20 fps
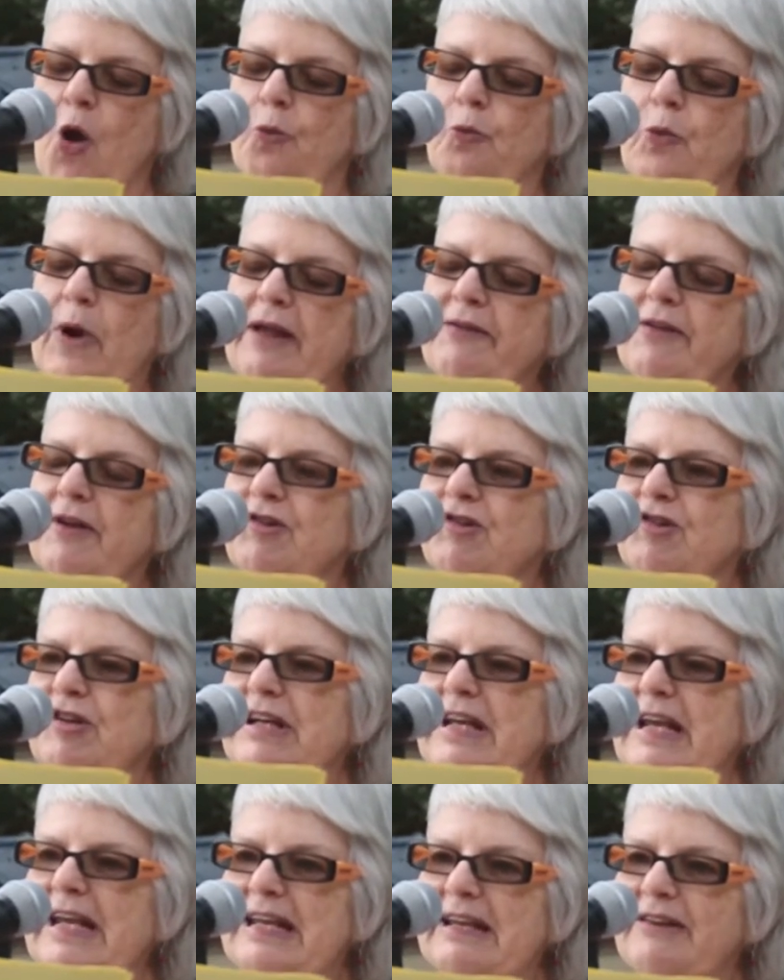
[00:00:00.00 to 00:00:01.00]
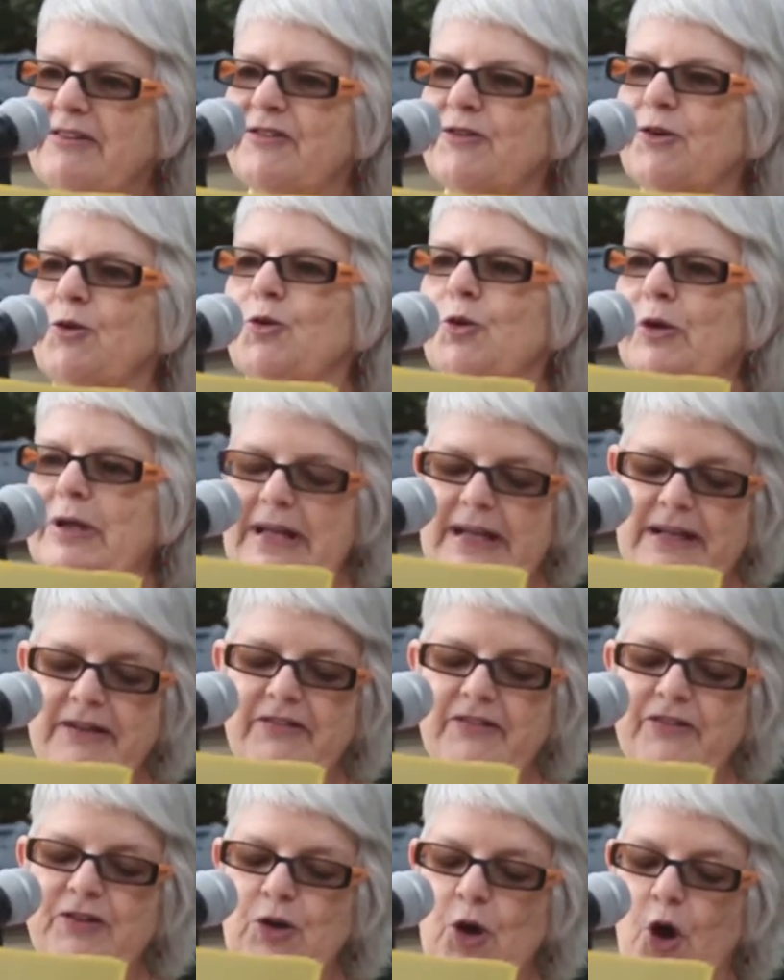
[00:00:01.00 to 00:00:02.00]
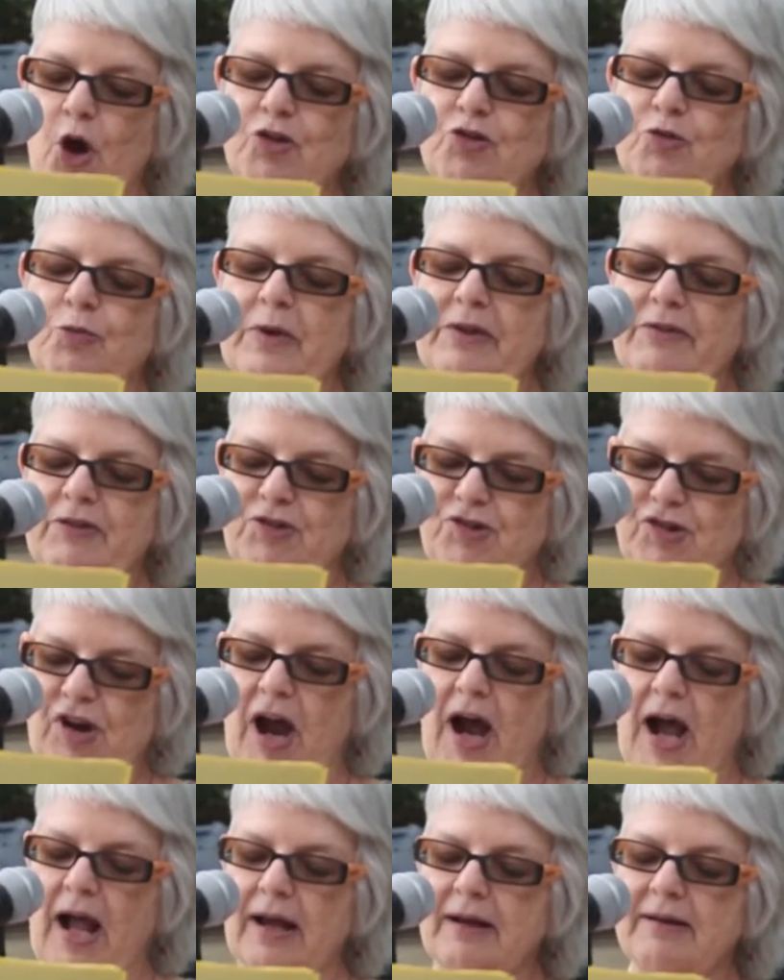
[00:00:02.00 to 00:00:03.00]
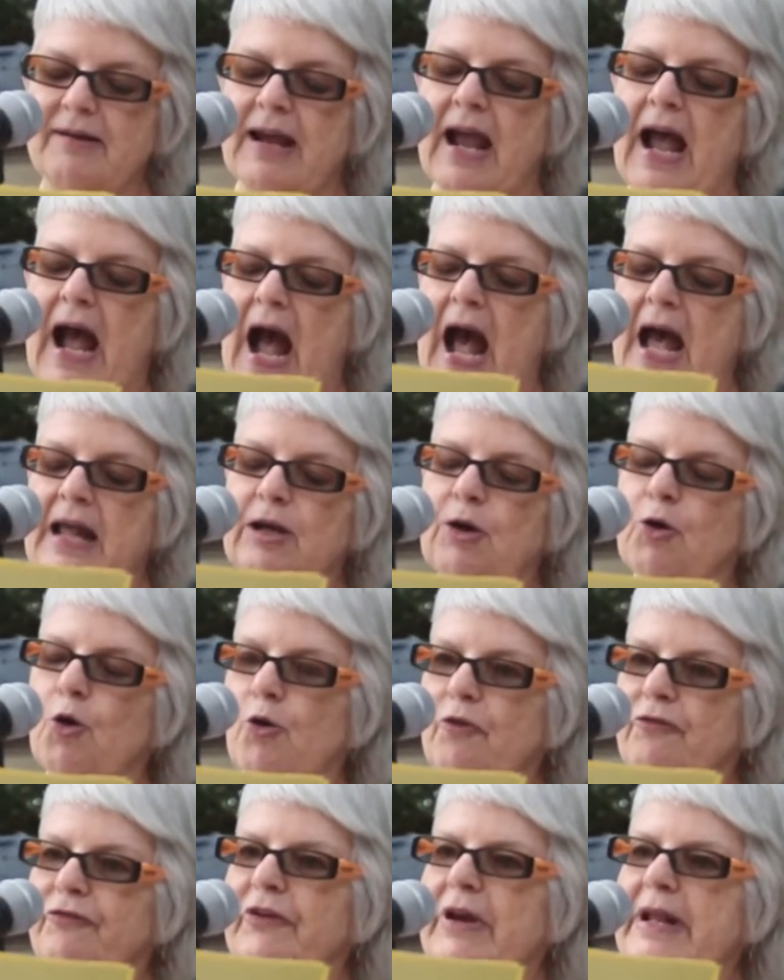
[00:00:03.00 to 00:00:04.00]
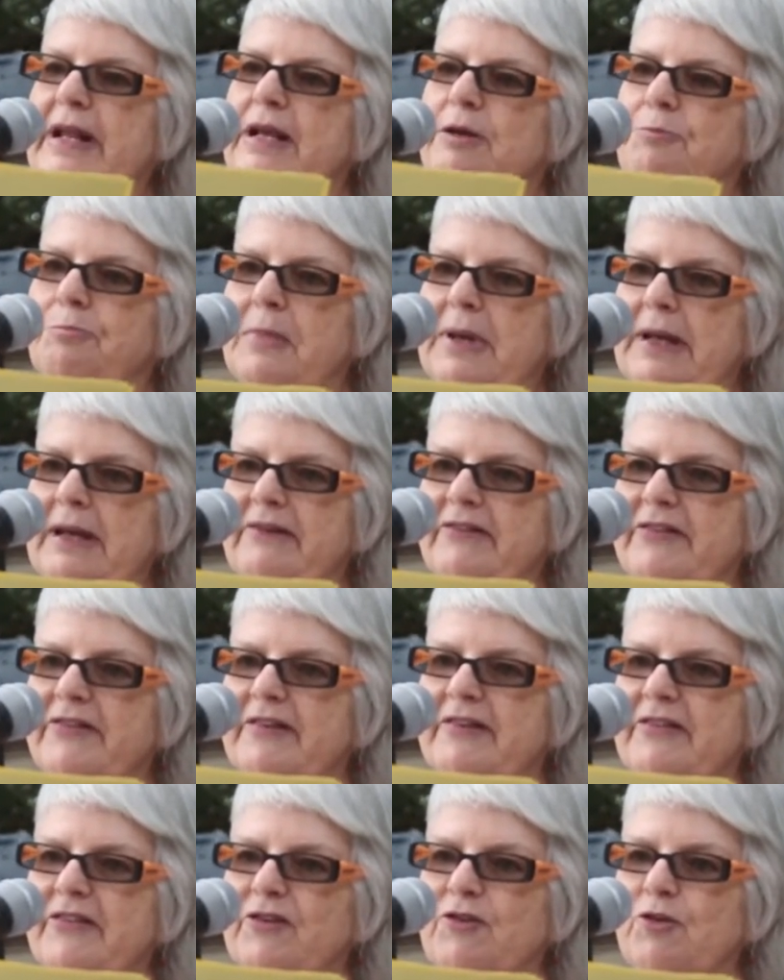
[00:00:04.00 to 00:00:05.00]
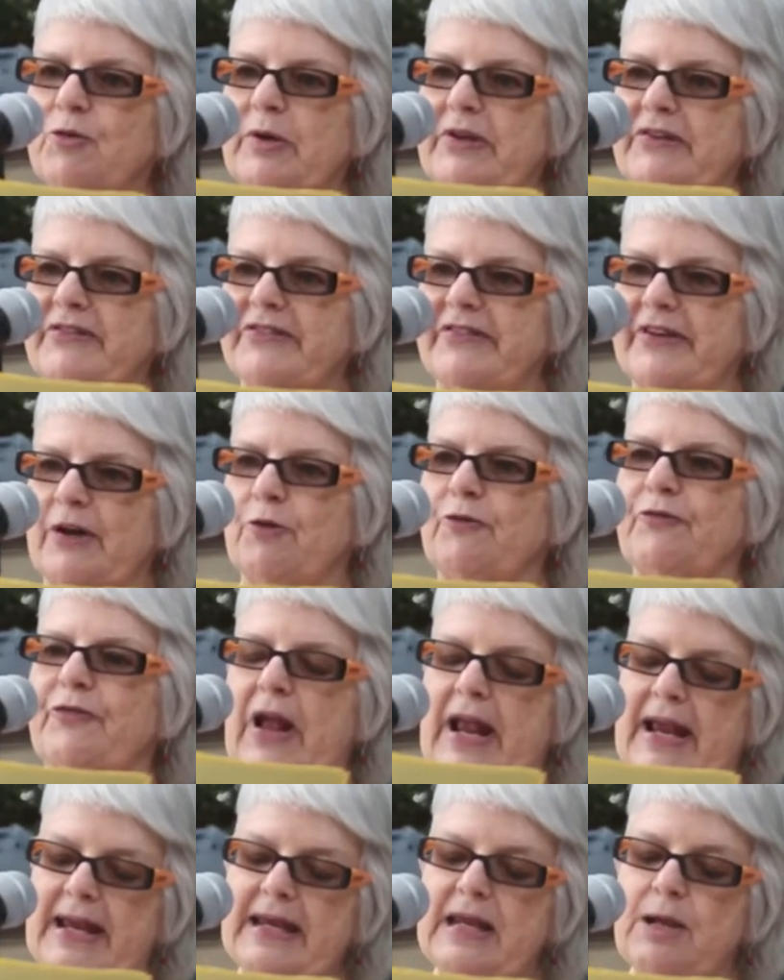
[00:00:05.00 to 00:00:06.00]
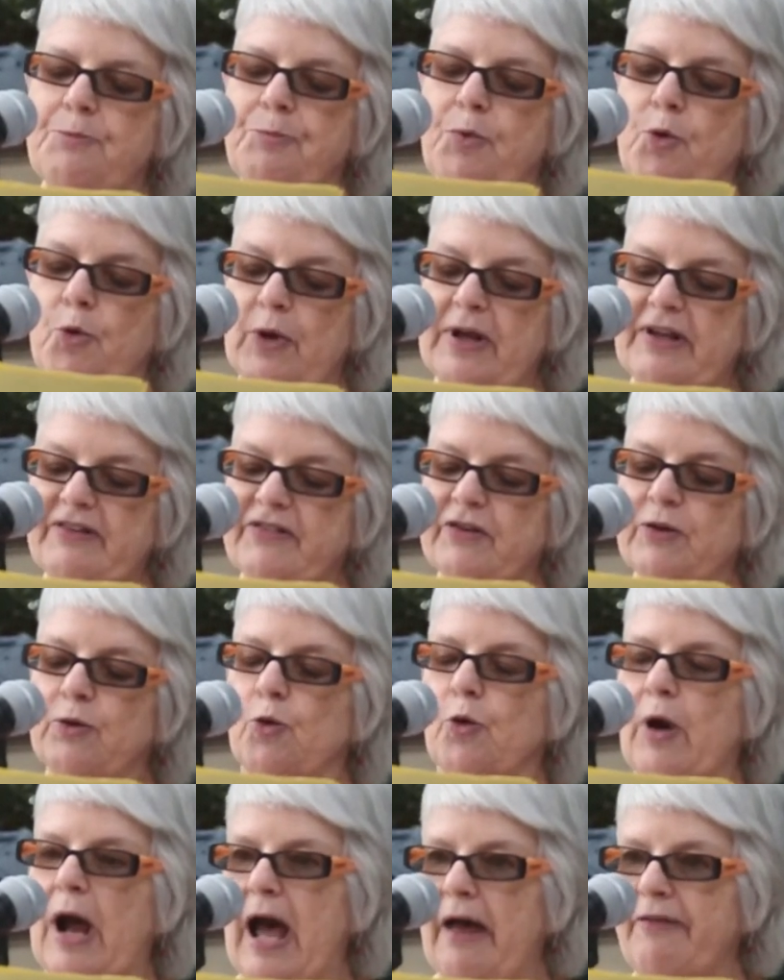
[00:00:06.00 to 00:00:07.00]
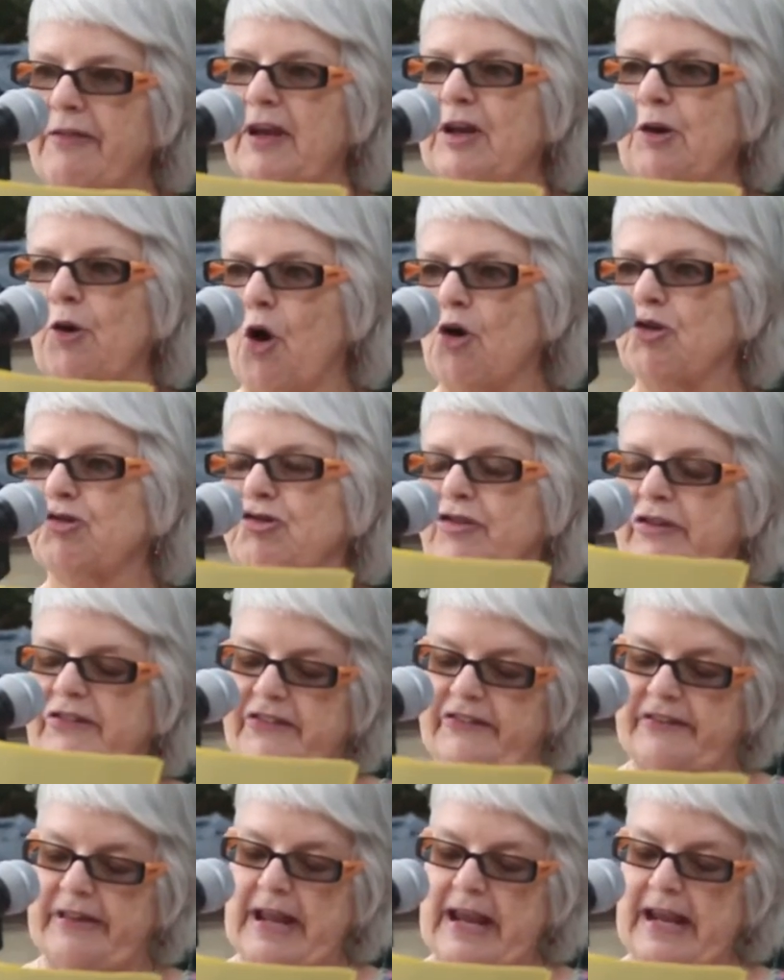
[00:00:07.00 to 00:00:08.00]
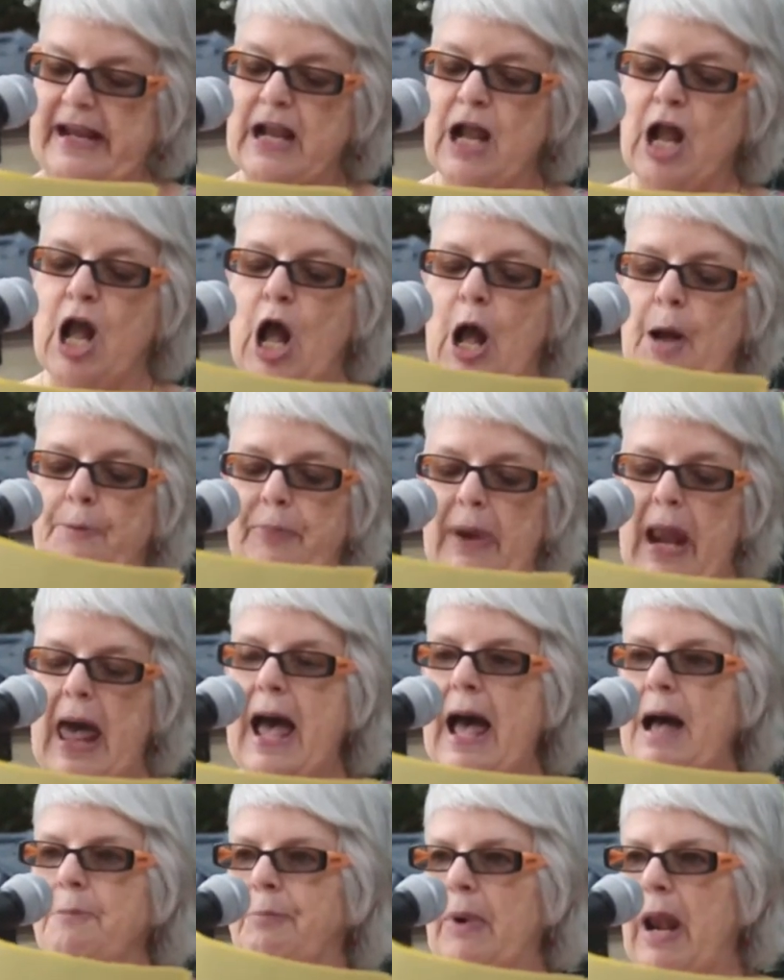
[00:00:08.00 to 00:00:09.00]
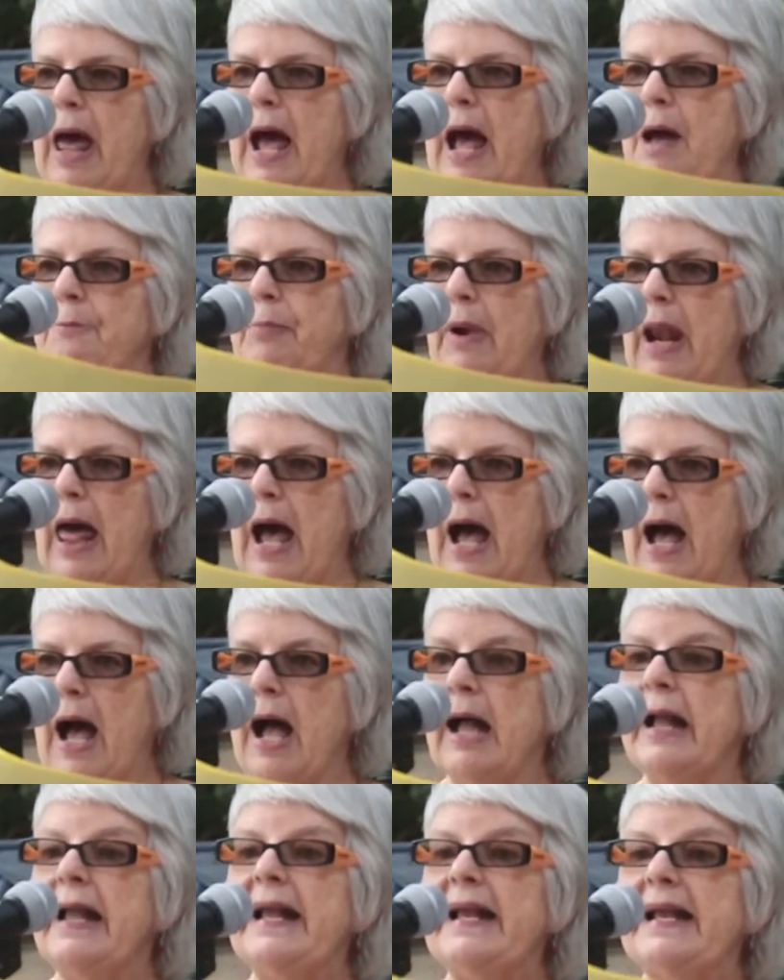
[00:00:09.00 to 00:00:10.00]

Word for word: whether she is or is not with child, unlawfully administers to herself any poison or other noxious thing, blah, blah, blah,